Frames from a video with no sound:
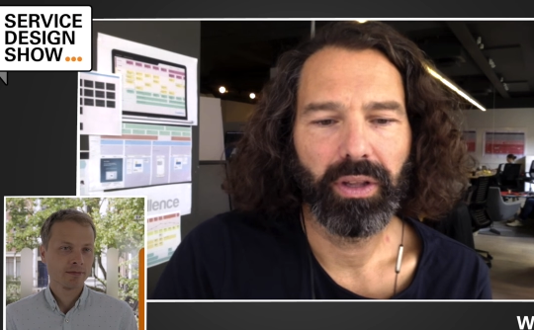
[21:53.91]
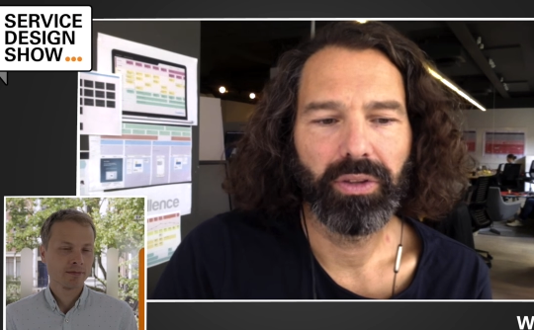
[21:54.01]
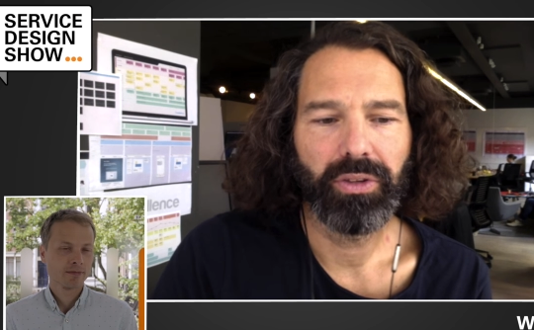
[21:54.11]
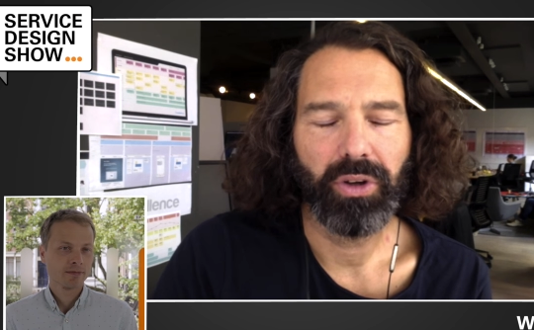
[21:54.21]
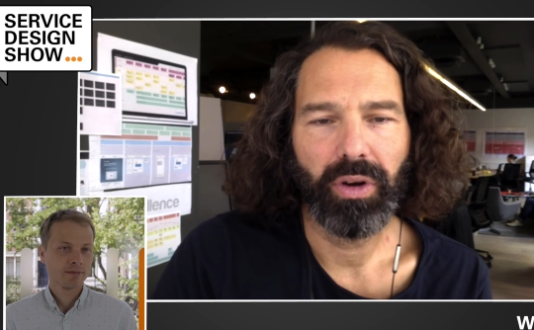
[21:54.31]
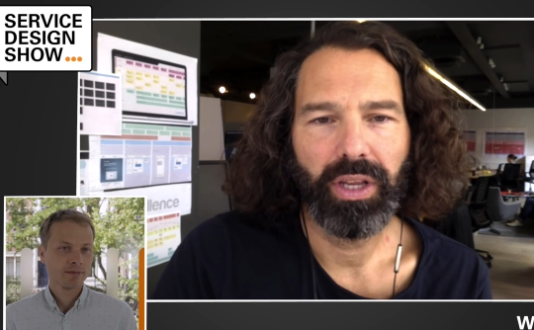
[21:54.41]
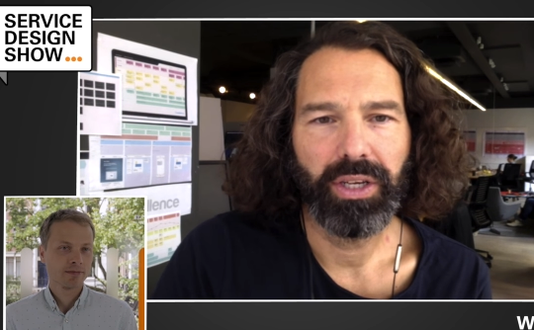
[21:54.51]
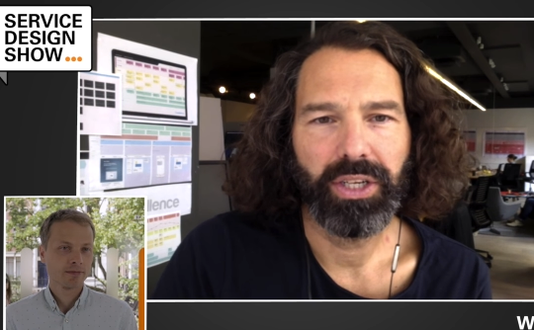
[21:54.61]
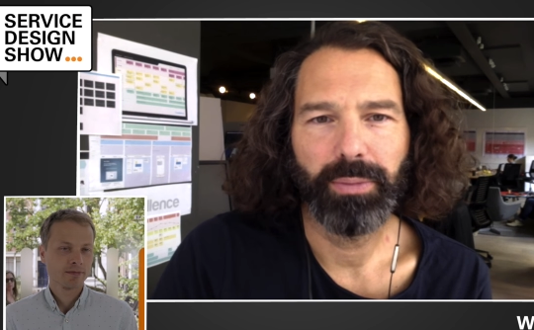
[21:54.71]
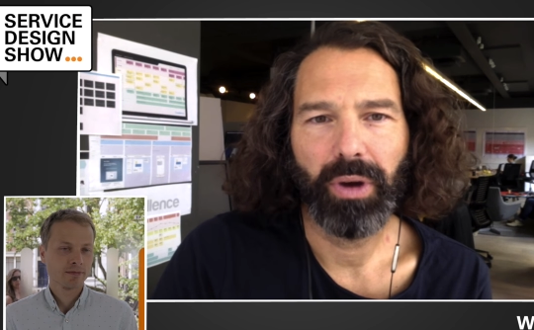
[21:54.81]
Speaker 1: strong
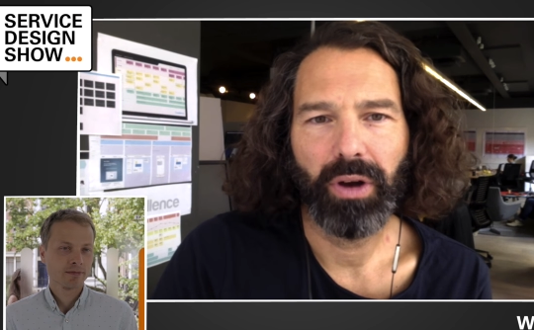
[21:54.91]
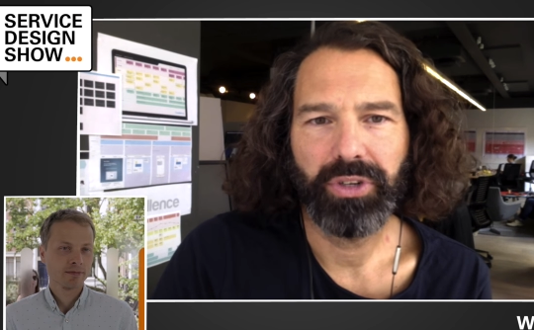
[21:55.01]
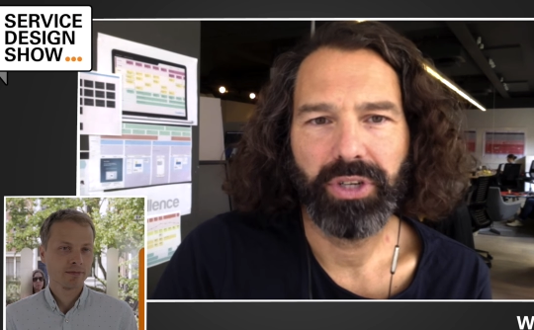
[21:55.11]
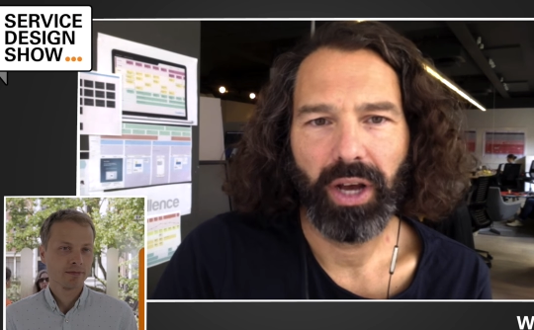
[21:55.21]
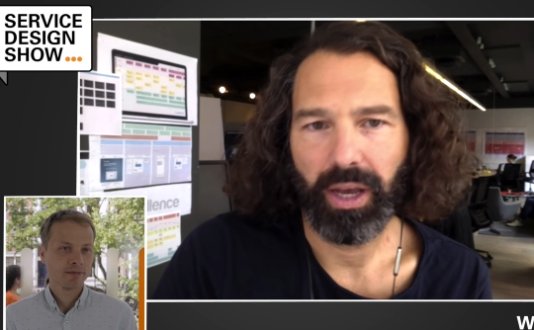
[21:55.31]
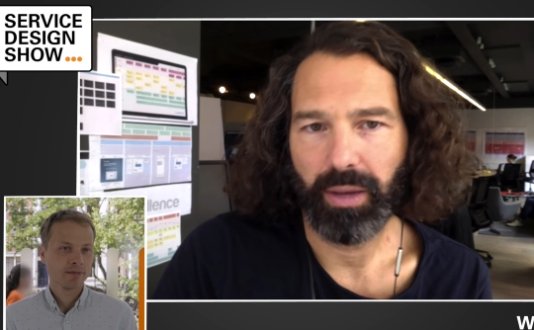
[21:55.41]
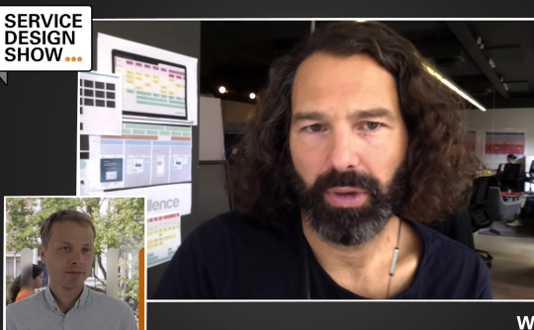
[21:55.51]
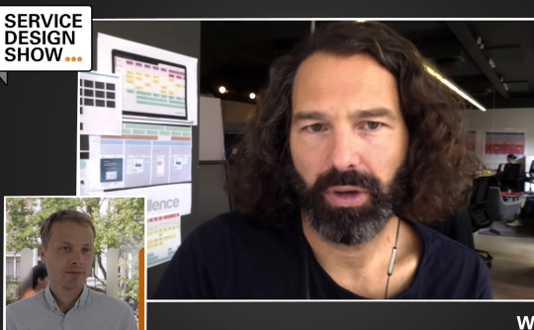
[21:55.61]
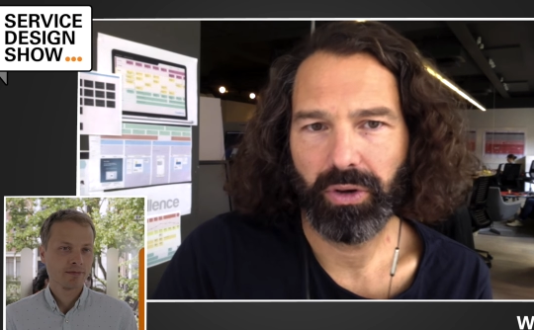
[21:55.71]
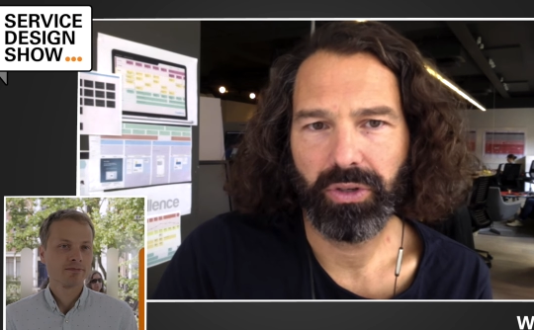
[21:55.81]
leadership over time
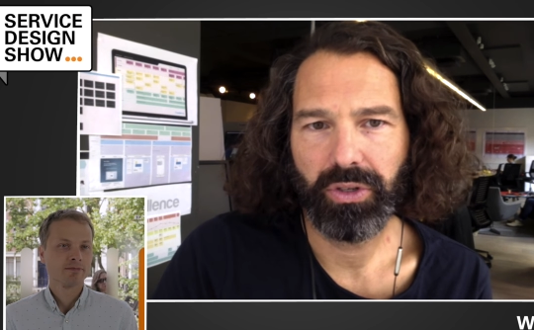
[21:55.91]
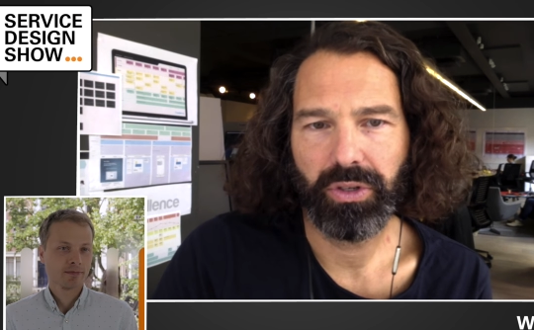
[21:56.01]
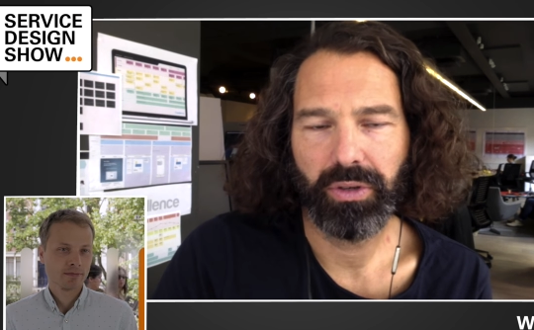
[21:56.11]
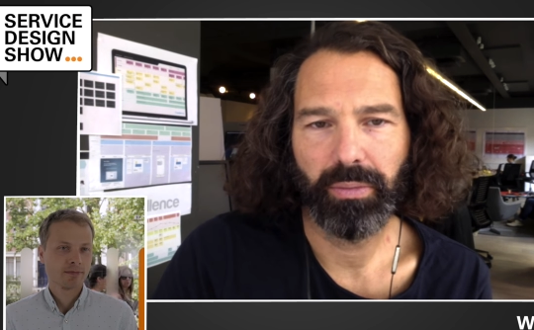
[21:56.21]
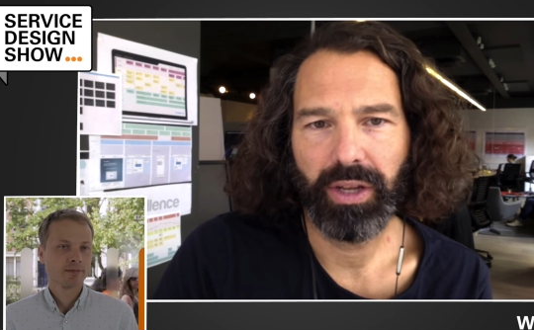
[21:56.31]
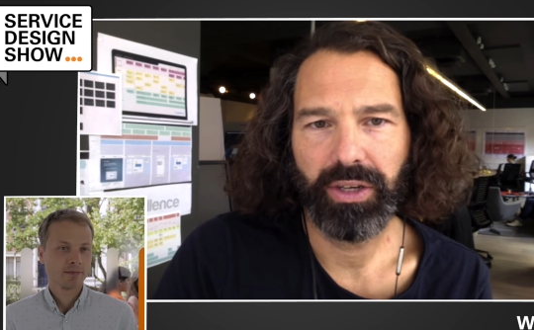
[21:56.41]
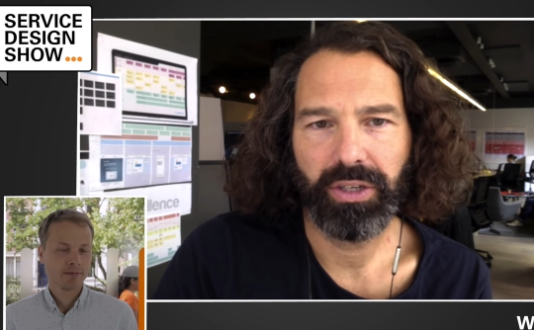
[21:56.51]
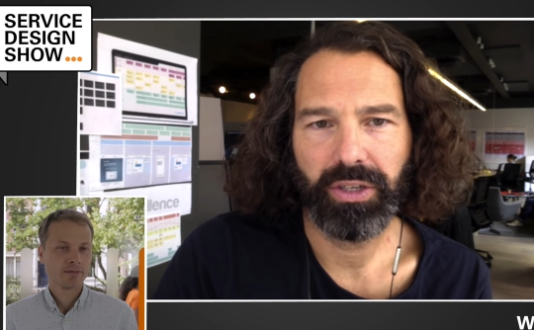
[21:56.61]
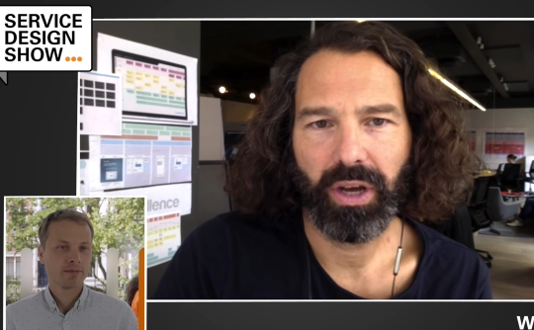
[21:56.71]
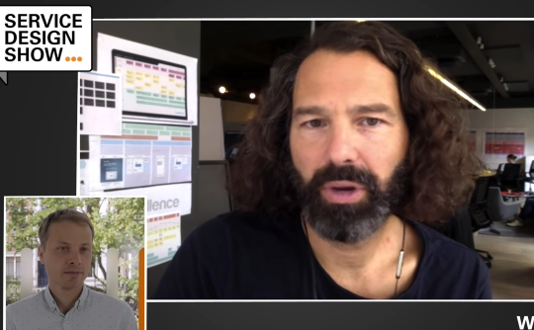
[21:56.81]
because
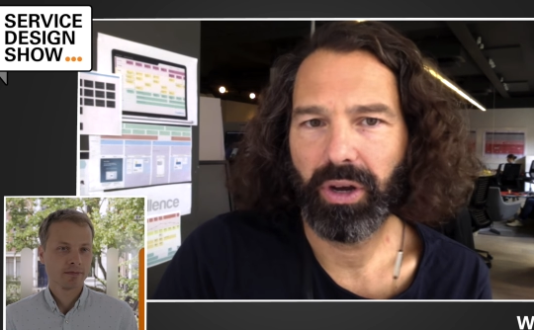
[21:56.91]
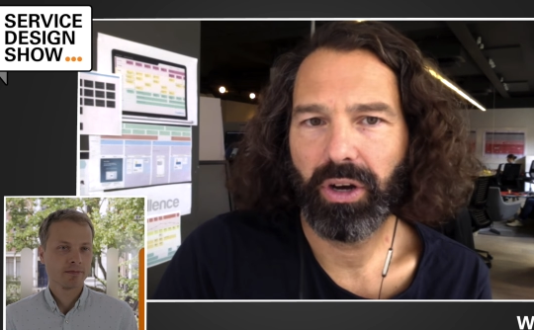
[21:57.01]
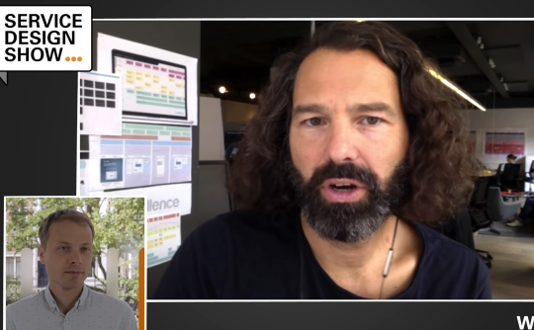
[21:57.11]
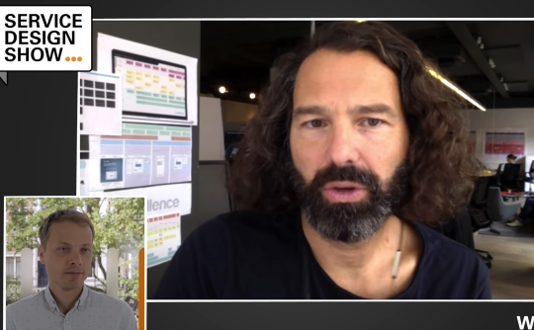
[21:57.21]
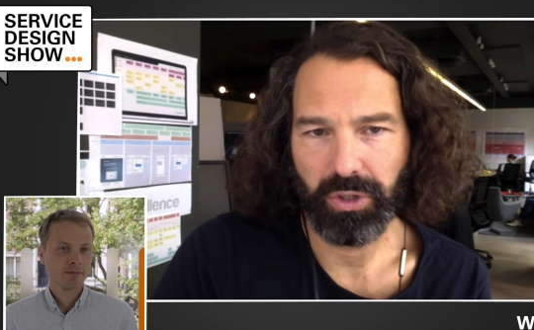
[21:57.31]
managers come and go,